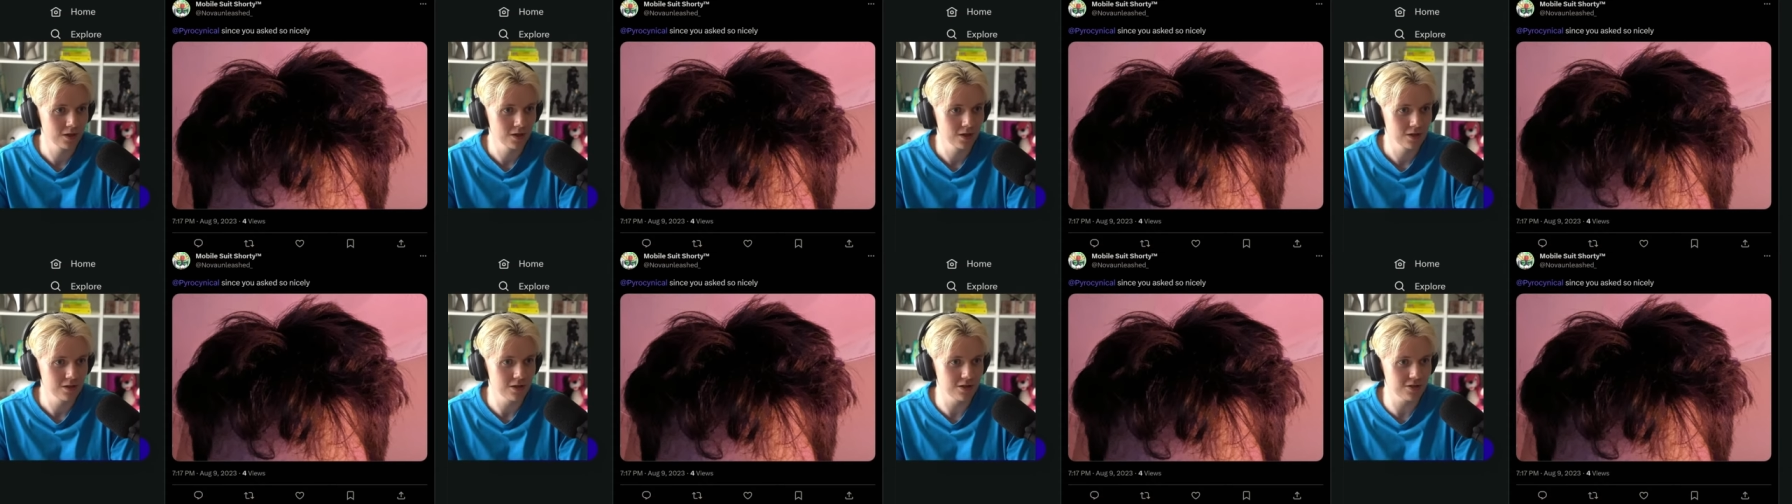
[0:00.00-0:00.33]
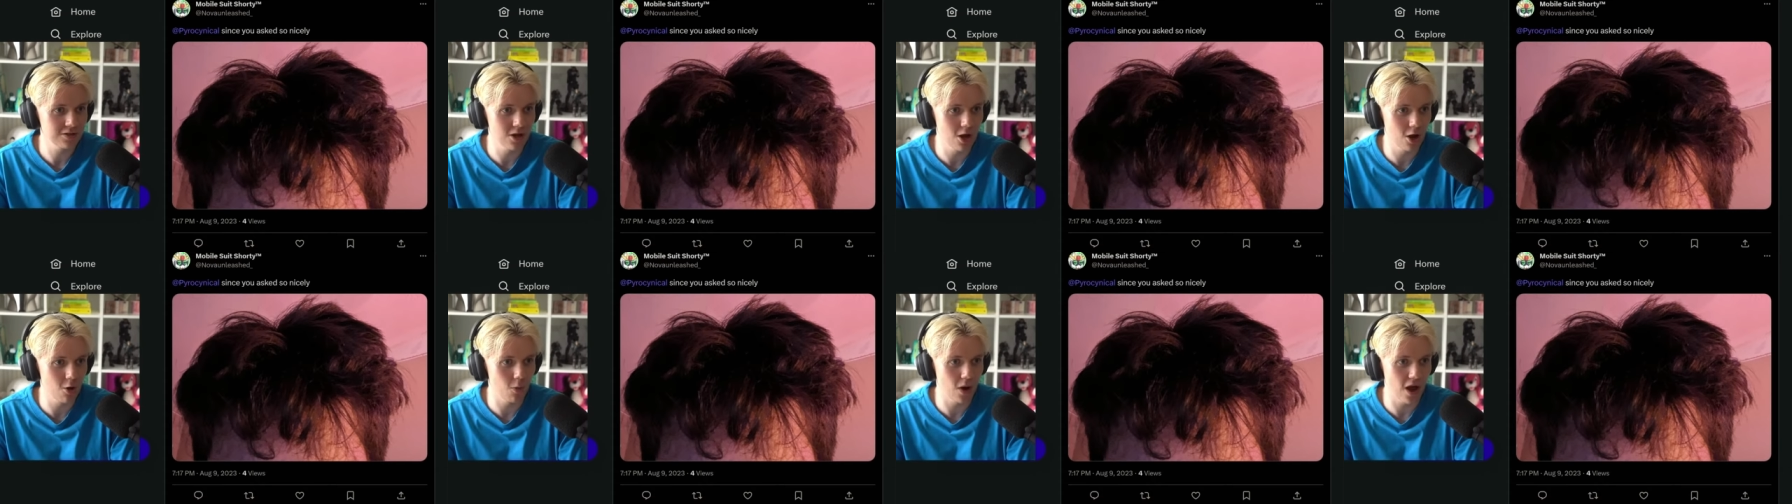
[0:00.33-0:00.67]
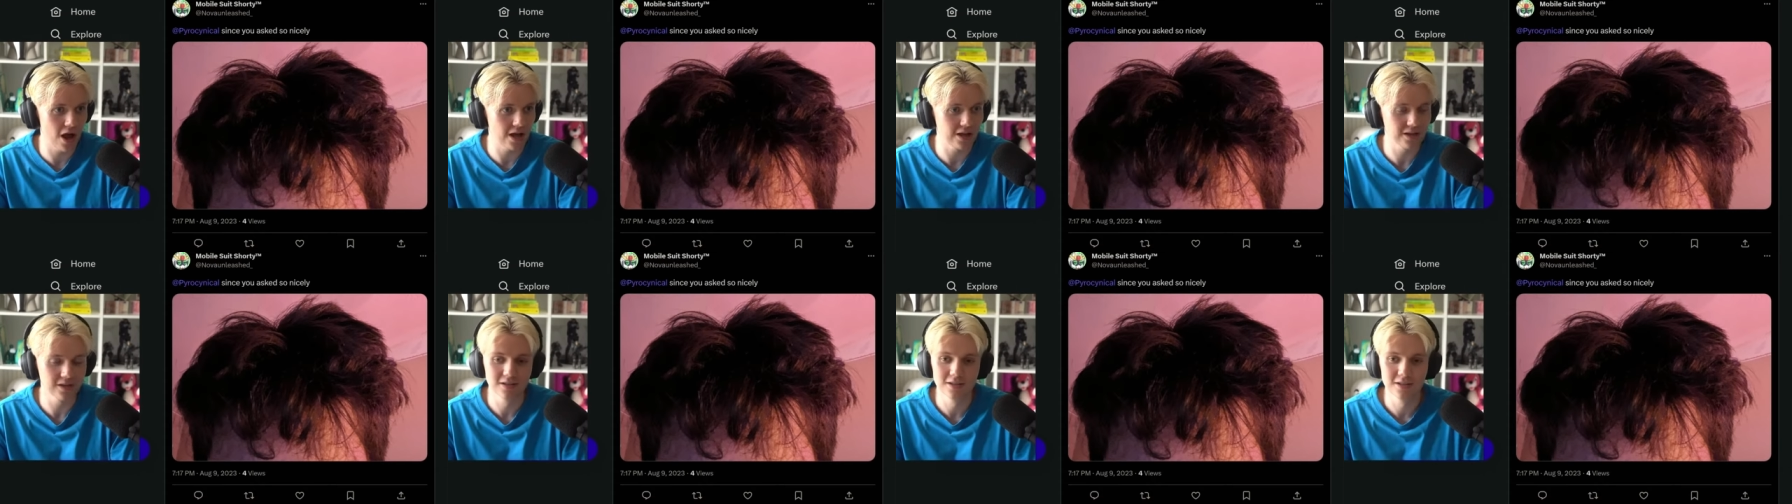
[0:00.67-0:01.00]
There's no
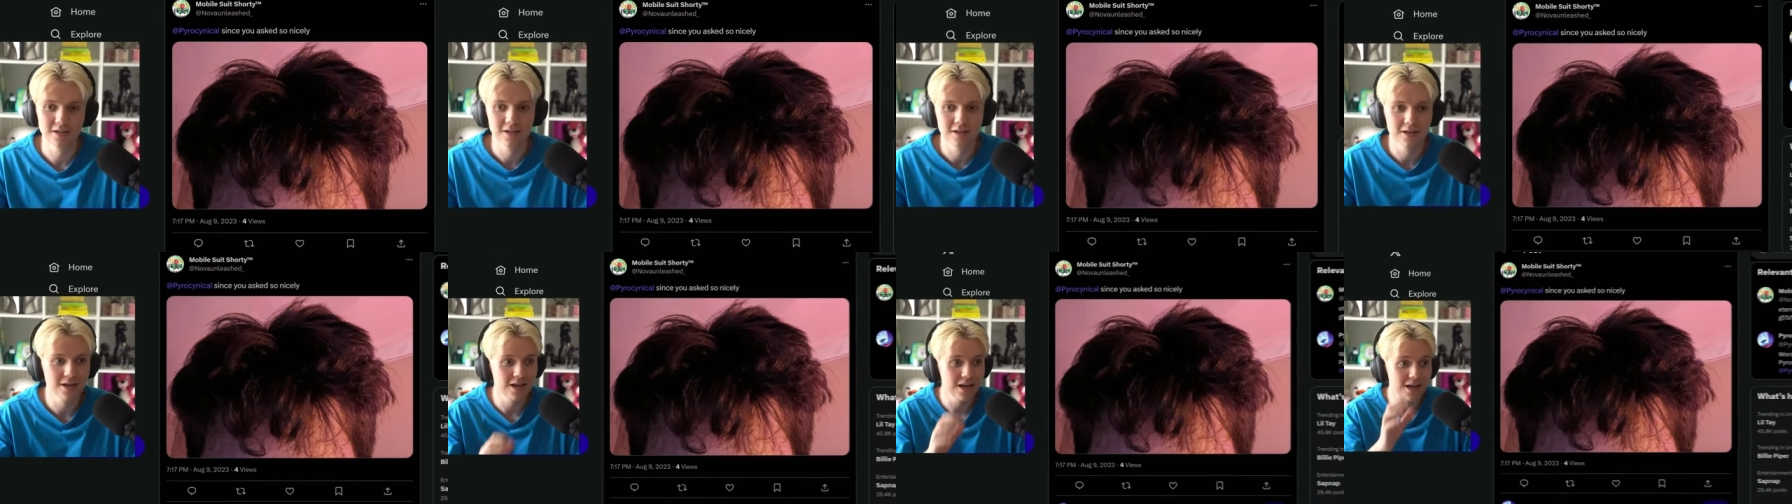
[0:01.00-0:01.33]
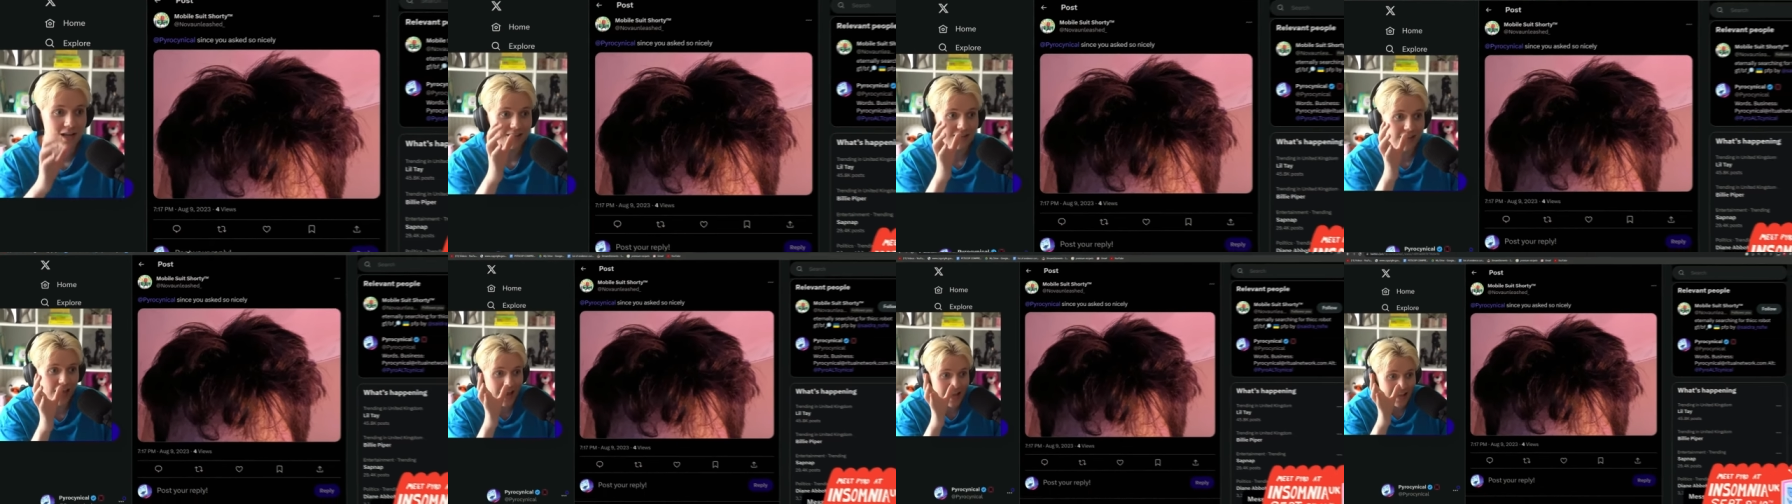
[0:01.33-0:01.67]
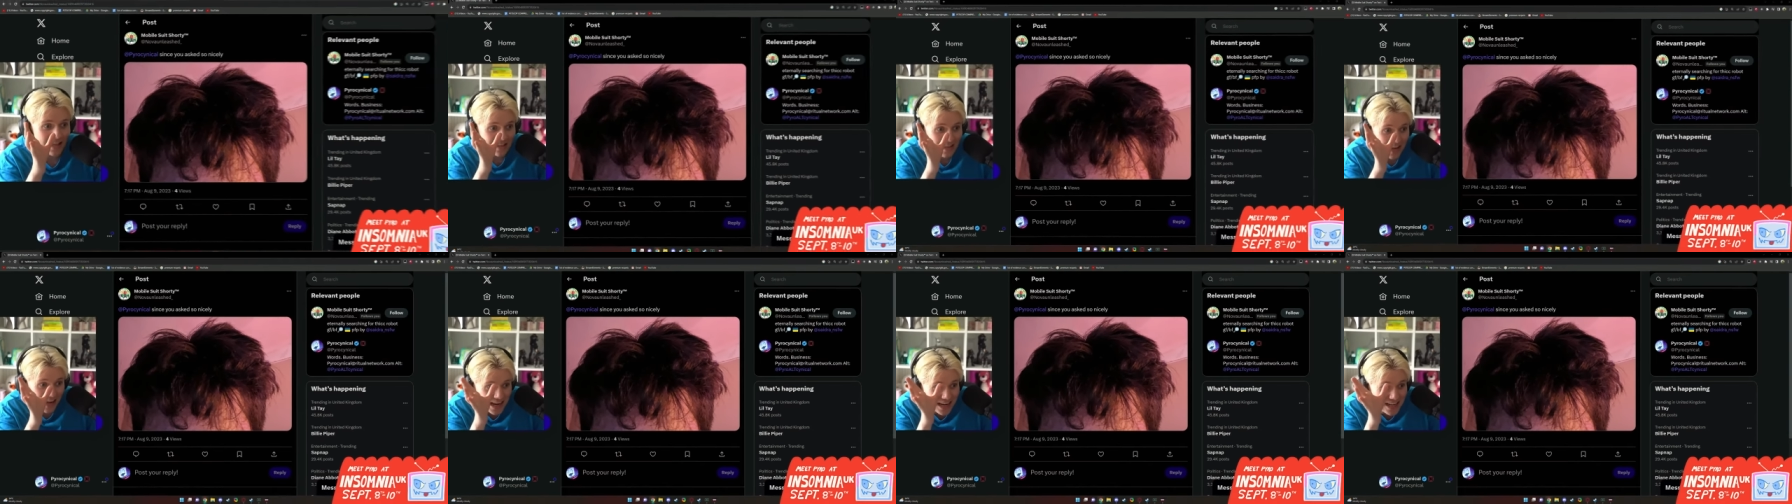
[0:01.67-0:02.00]
way. That
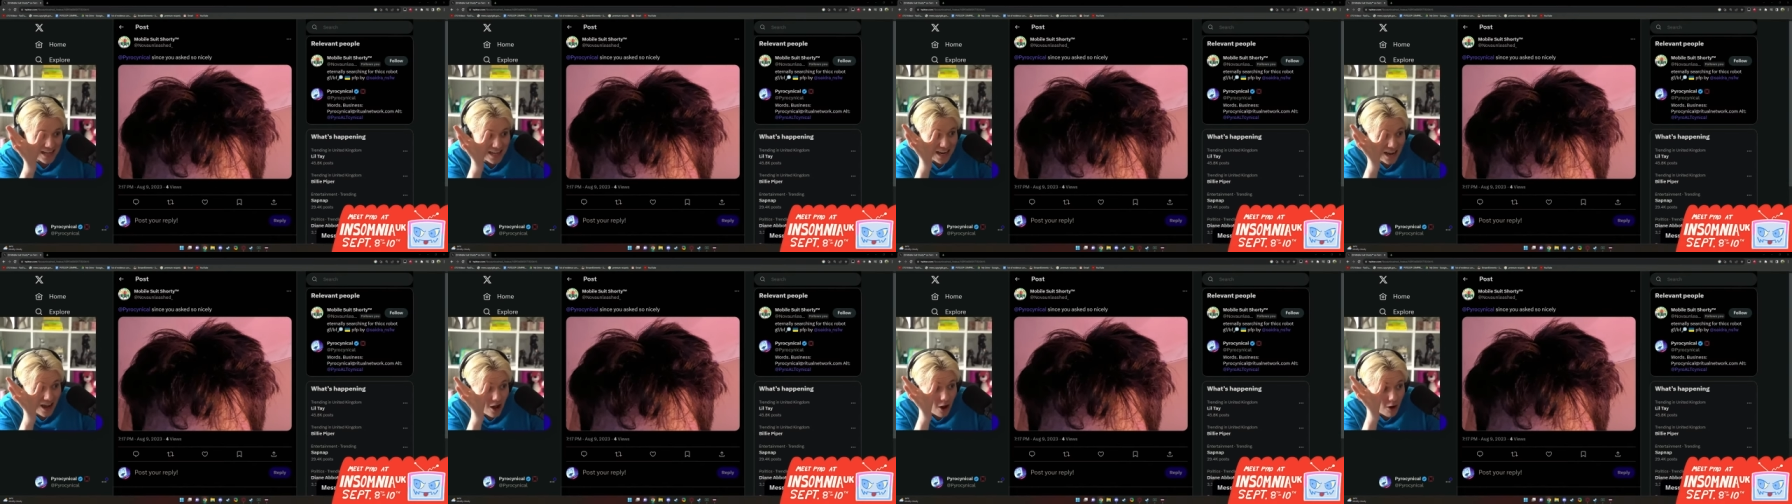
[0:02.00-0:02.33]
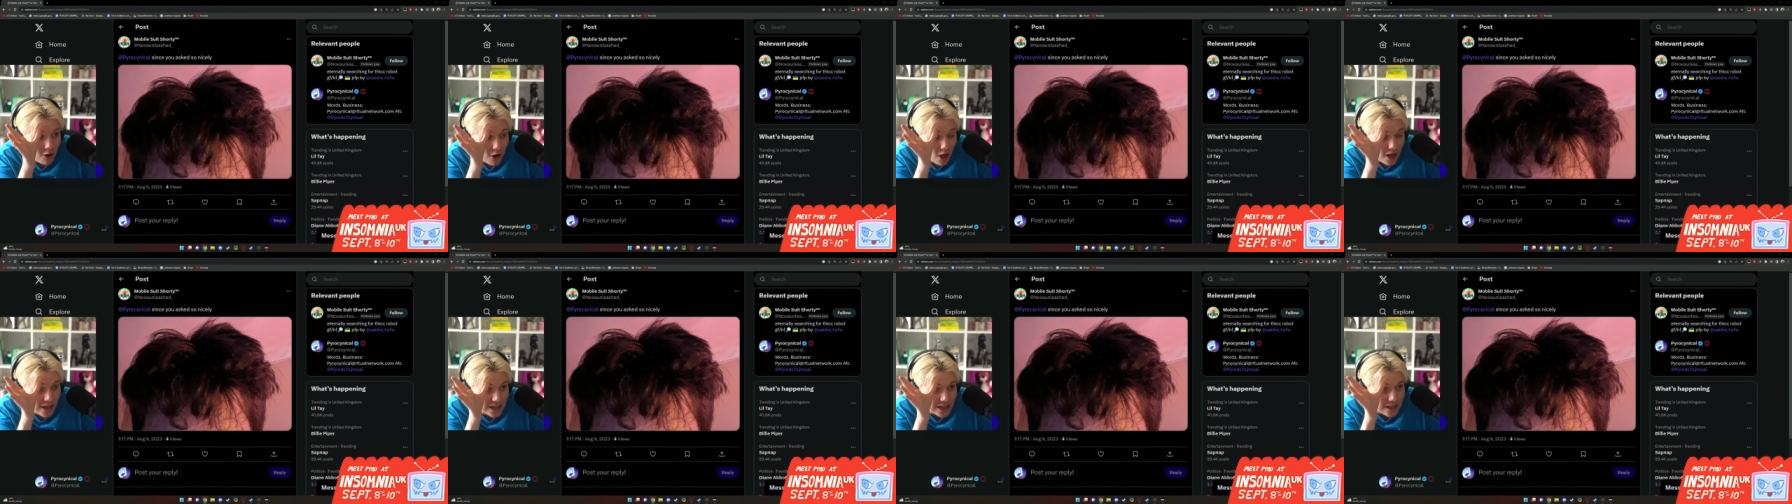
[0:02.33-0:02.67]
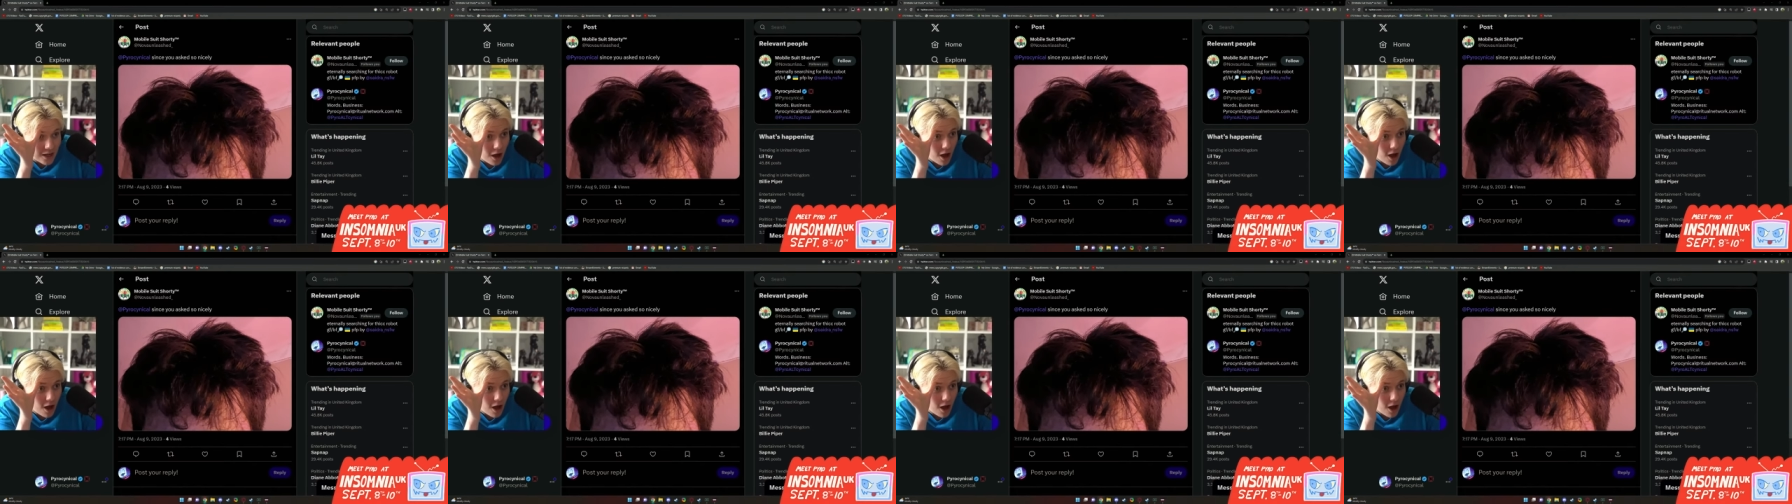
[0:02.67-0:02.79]
he like